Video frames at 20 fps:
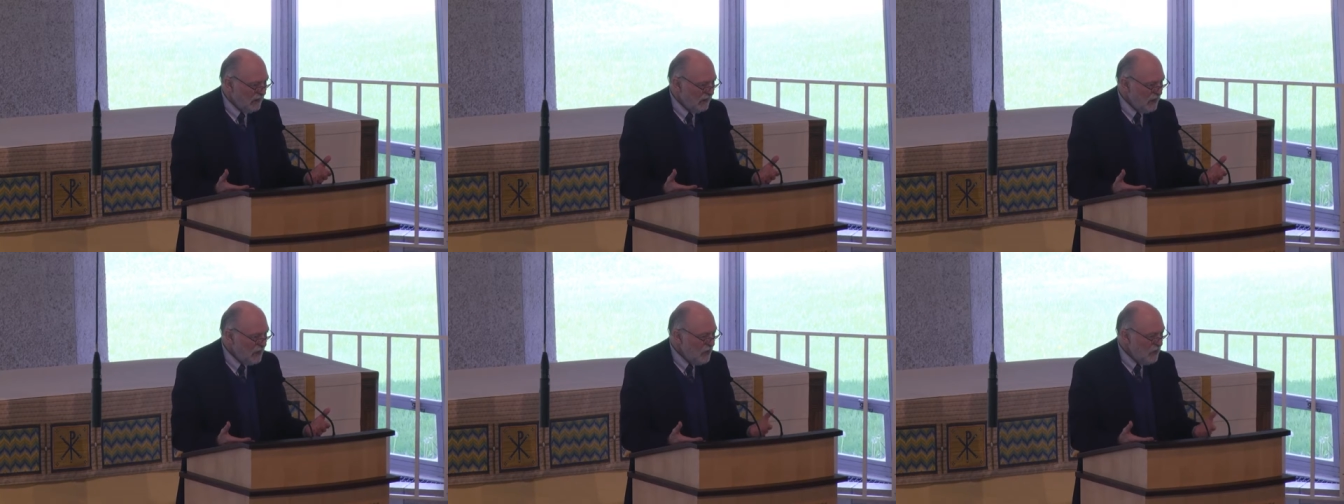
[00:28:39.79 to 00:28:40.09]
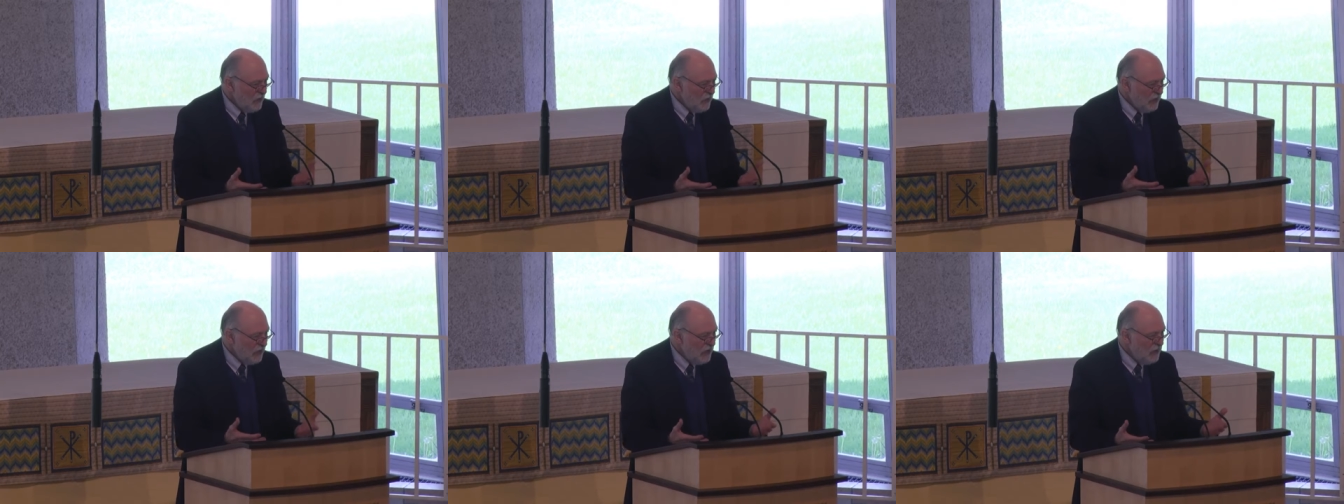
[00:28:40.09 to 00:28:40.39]
Do
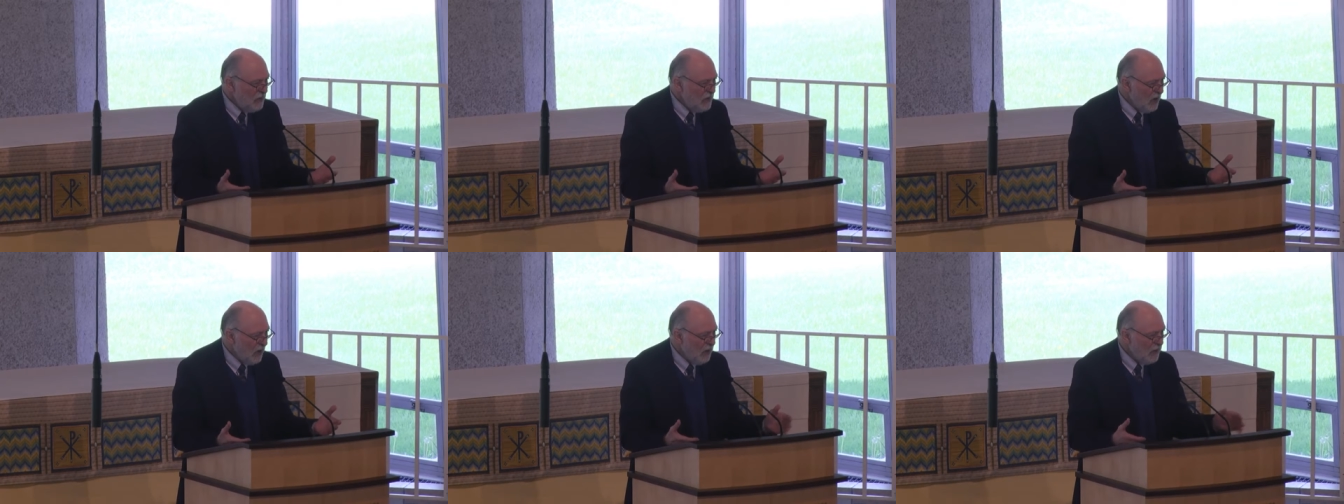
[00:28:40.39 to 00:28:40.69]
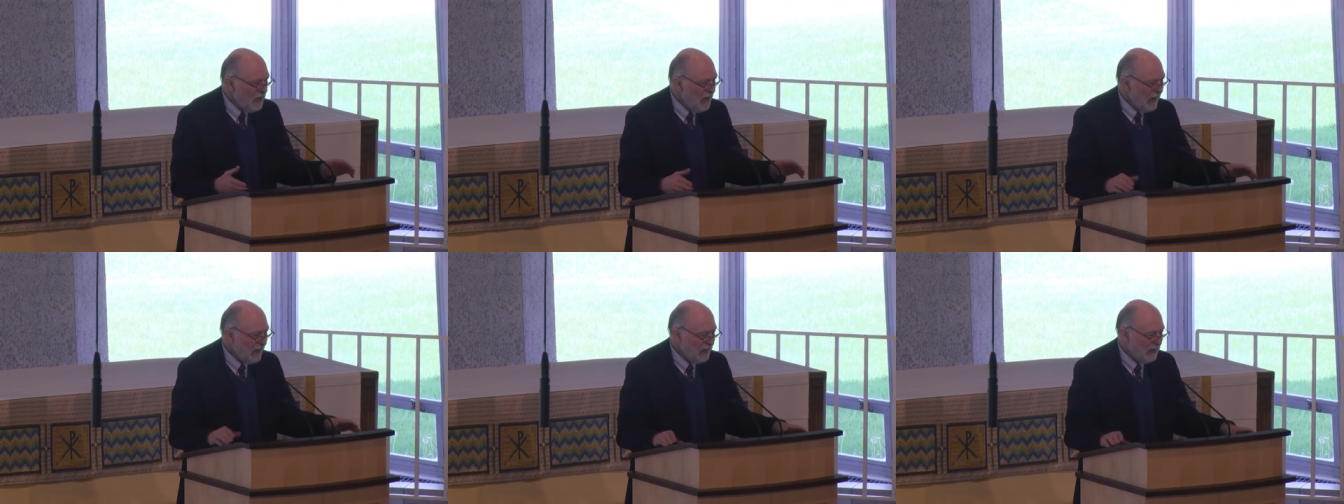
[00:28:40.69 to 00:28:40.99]
you, do you
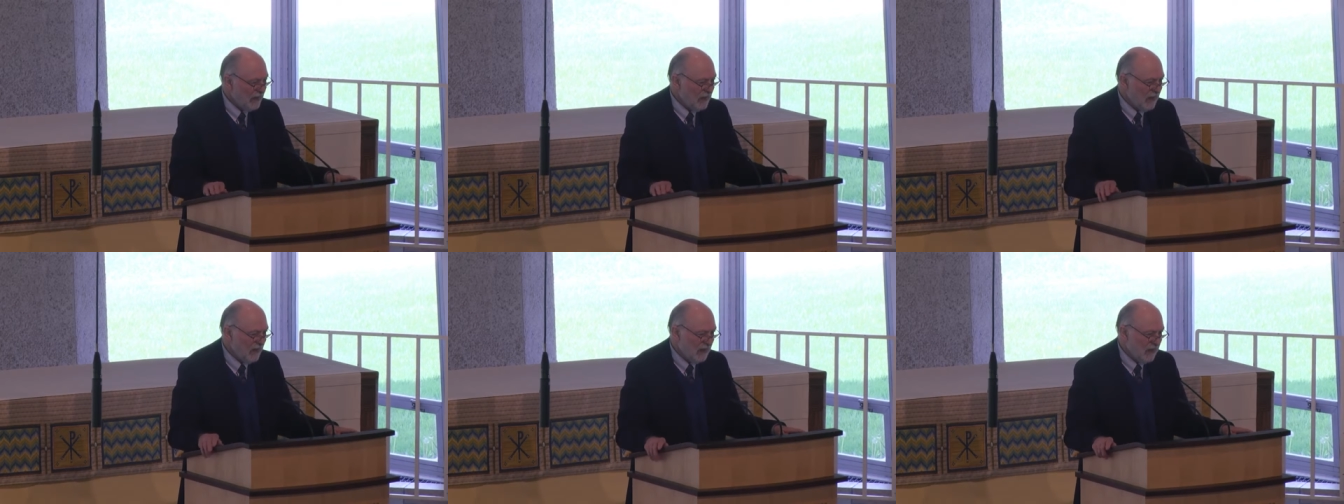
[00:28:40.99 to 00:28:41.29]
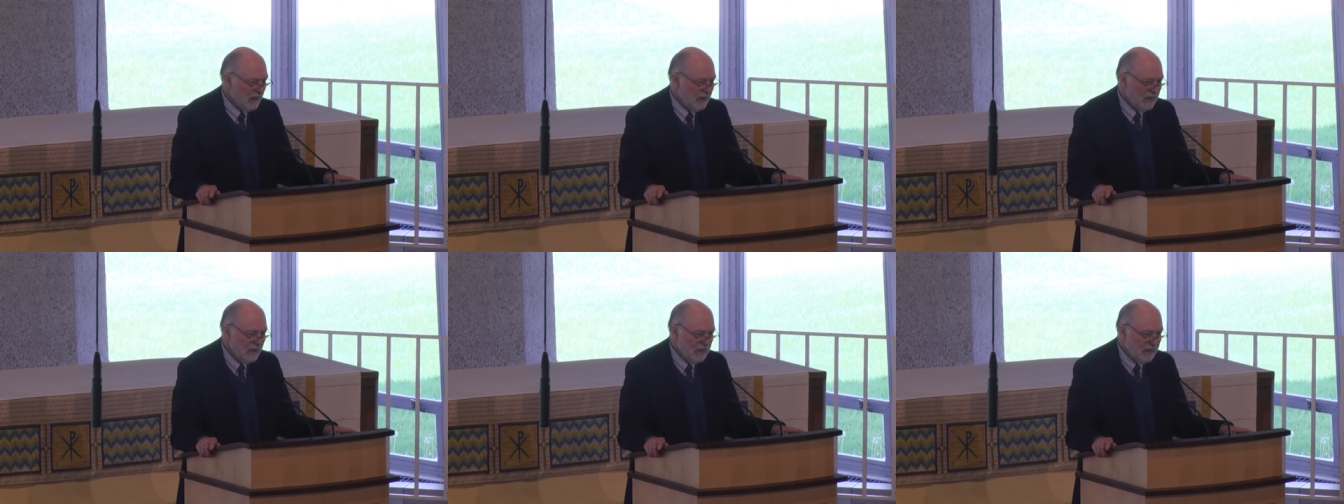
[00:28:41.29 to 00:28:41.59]
know that
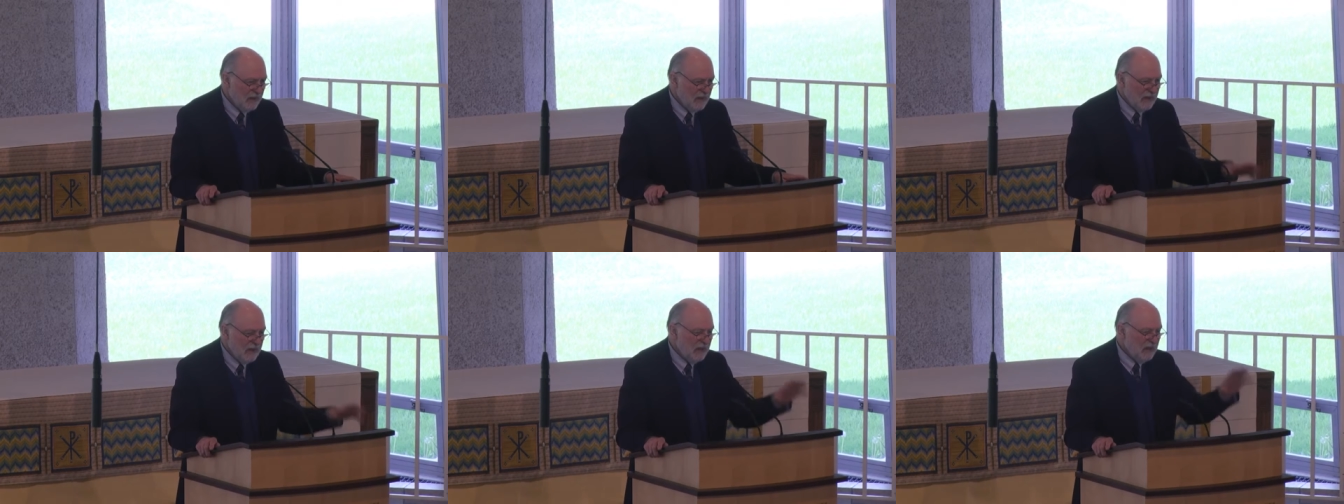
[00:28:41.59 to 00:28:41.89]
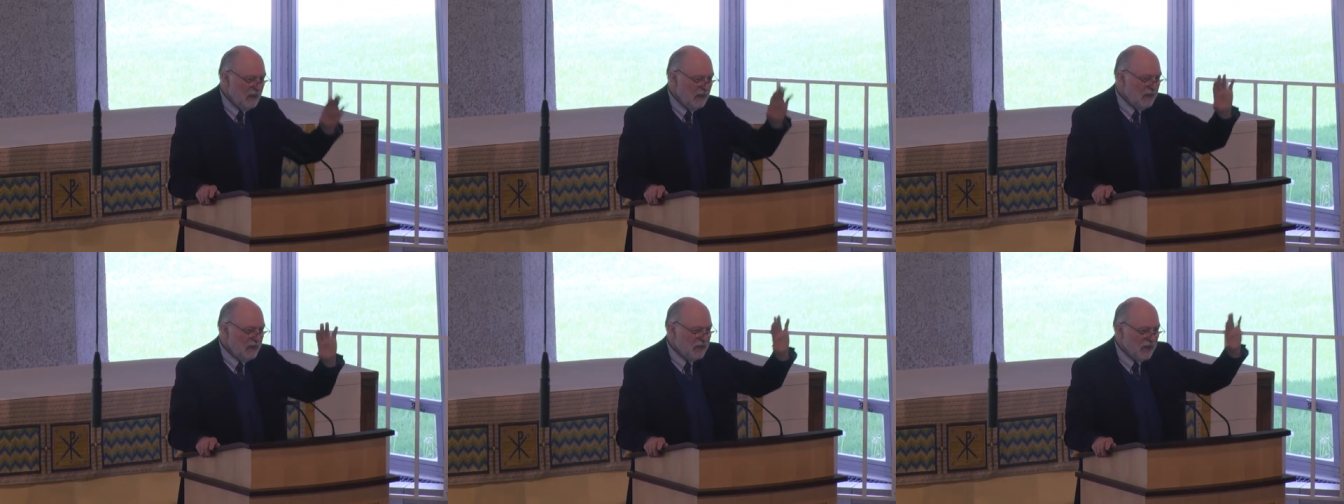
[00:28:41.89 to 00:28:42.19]
uh, the,
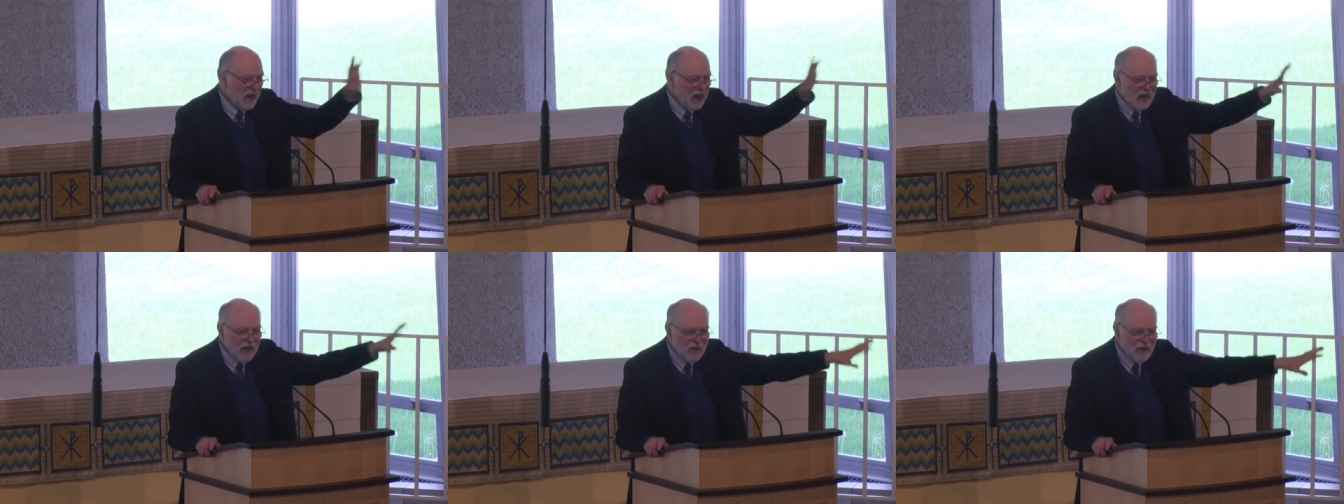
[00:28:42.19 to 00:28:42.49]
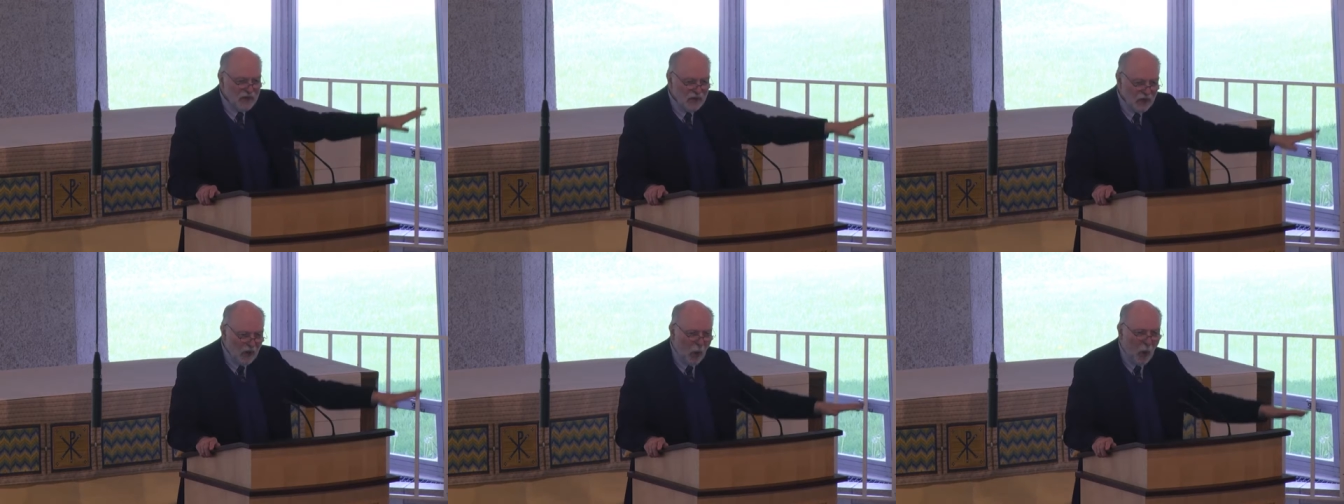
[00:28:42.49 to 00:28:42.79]
the
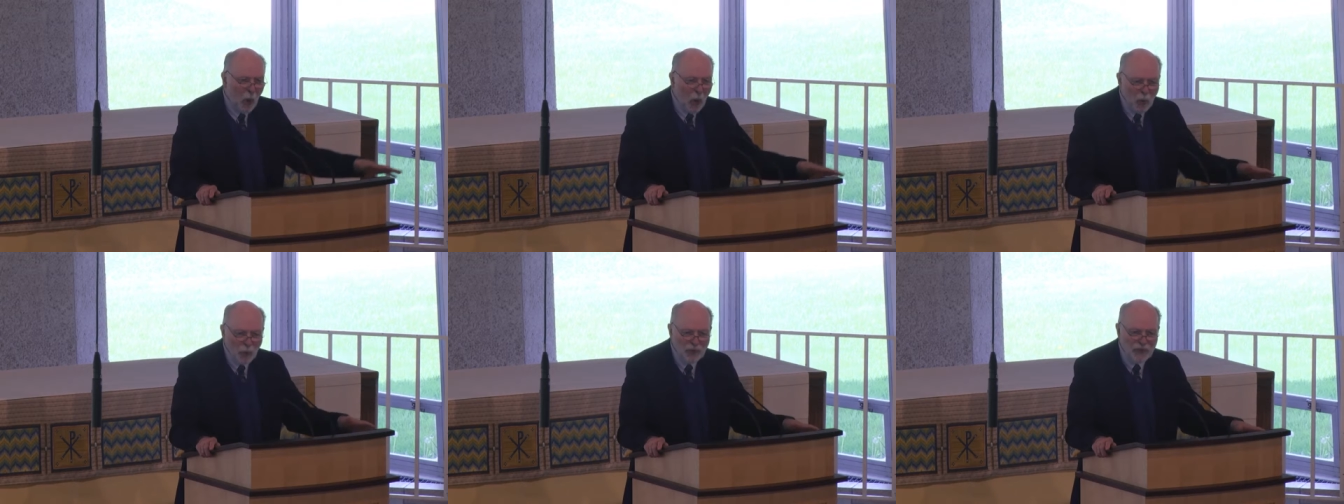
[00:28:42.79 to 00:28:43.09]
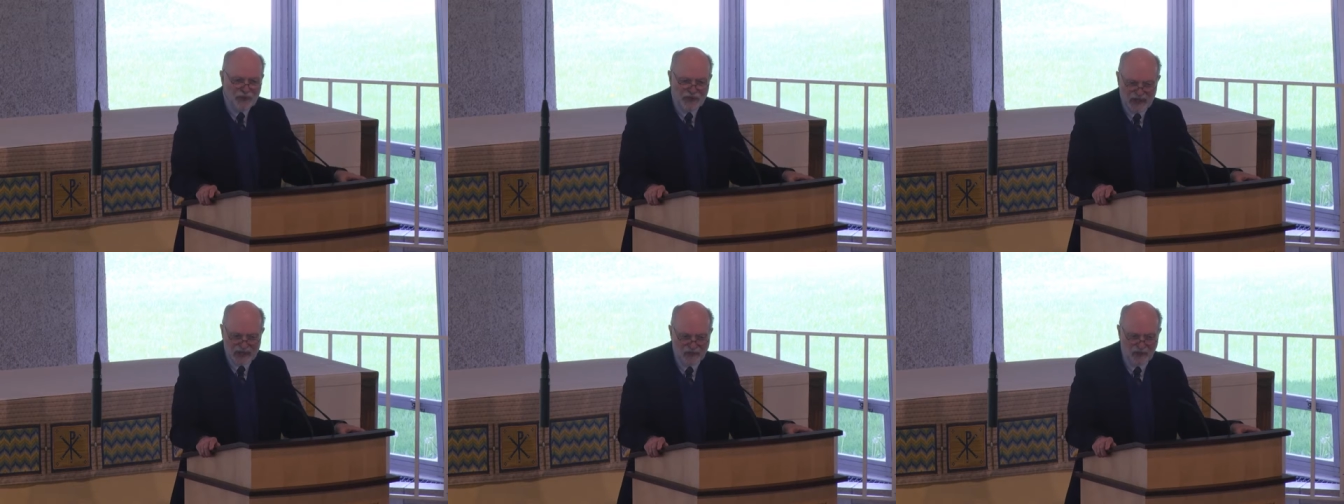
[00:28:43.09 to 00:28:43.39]
entire
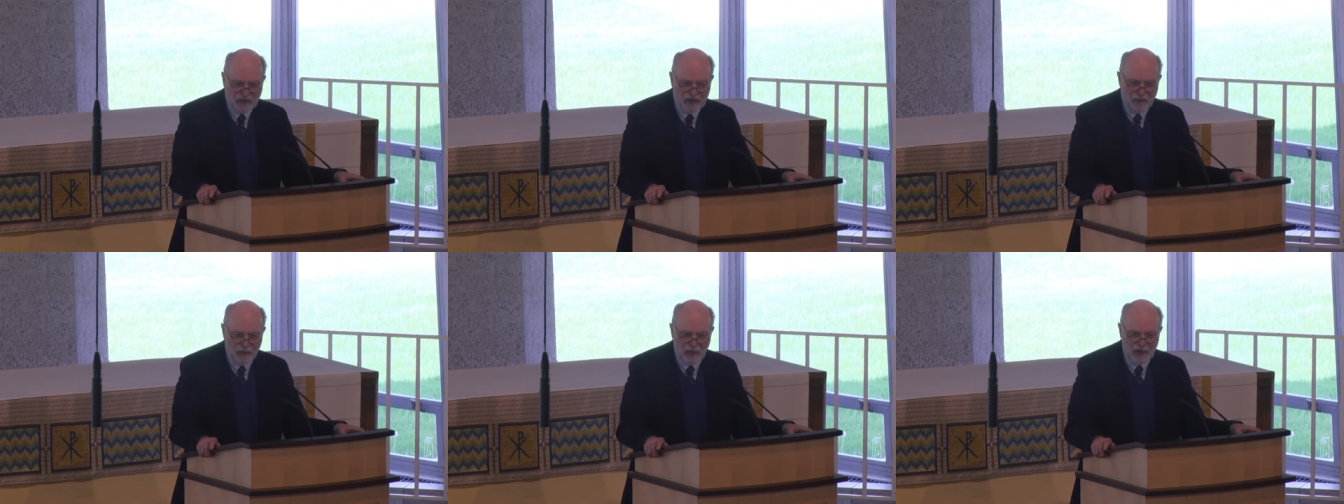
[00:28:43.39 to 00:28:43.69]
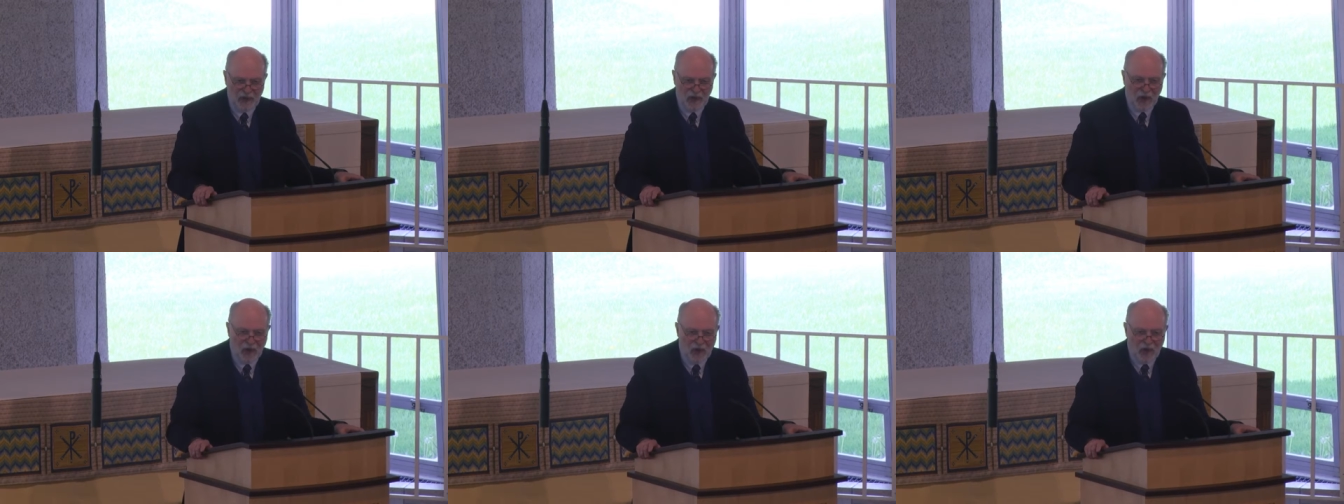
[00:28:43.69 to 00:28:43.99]
Old
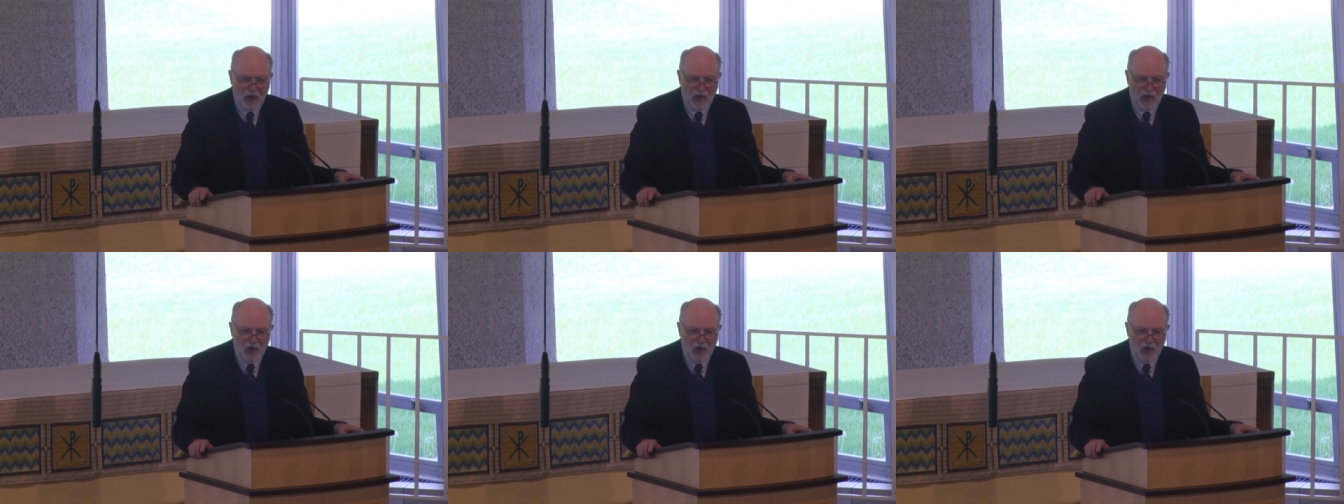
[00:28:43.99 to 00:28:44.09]
Testament